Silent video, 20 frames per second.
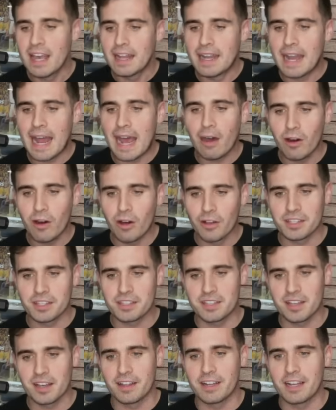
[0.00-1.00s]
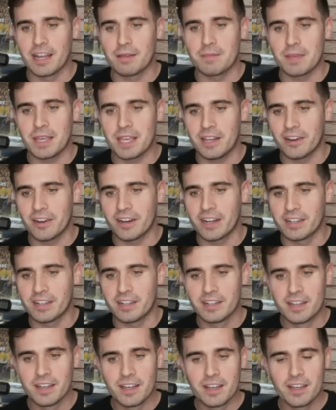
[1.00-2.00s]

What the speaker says: Now, all of a sudden, I'm hearing,